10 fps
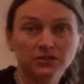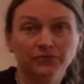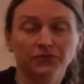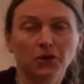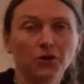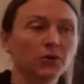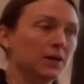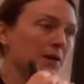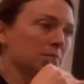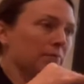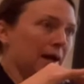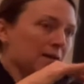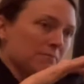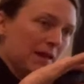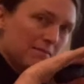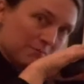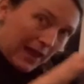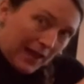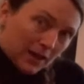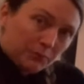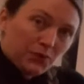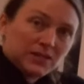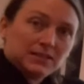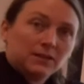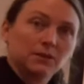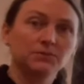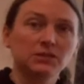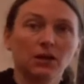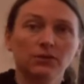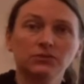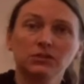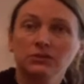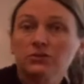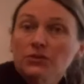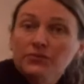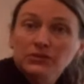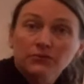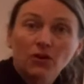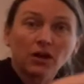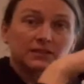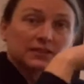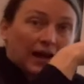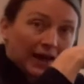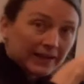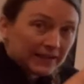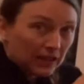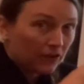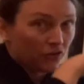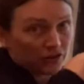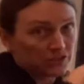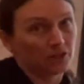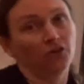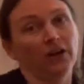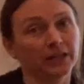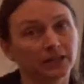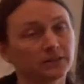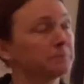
flow by pressing themselves to the surface of rocks and hiding in crooks and crannies.